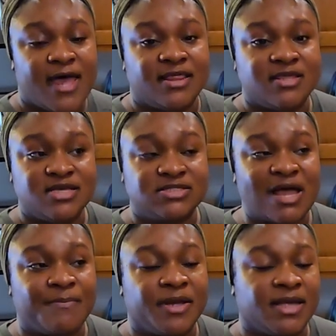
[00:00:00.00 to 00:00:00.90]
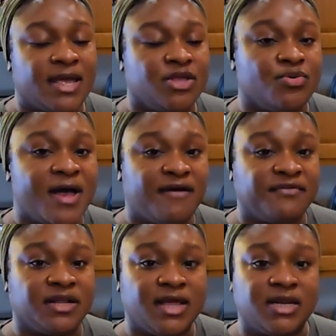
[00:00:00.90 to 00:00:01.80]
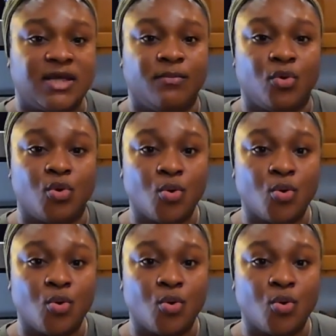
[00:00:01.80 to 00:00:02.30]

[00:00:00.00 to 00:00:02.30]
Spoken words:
and these type of cake you have to let them